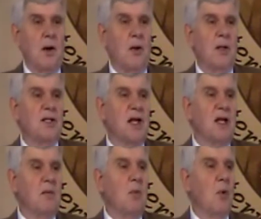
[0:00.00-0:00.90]
there early
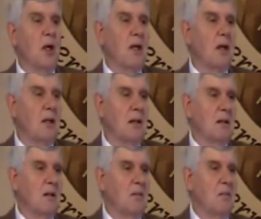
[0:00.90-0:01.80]
Sunday morning
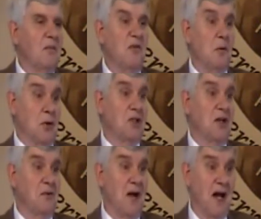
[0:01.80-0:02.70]
before
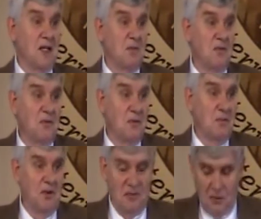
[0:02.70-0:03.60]
sunrise,
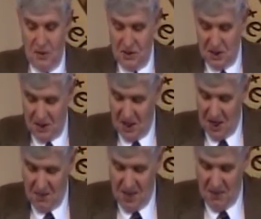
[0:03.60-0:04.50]
before the sun
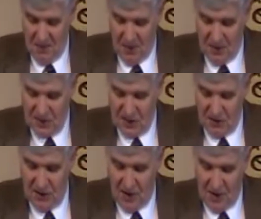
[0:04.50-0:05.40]
came up, while it's
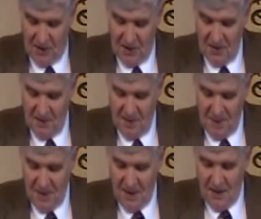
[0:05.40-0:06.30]
still dark.
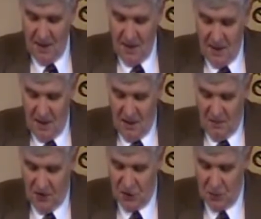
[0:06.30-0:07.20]

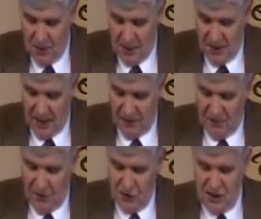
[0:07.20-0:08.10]
Verse 1 Now on
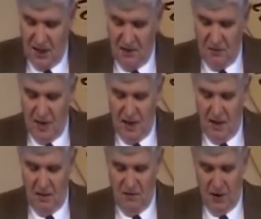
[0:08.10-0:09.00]
the first day of the
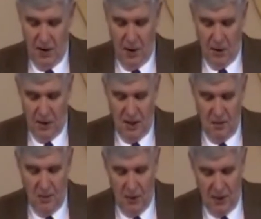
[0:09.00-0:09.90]
week, very early in
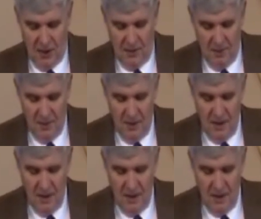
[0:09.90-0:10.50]
the morning,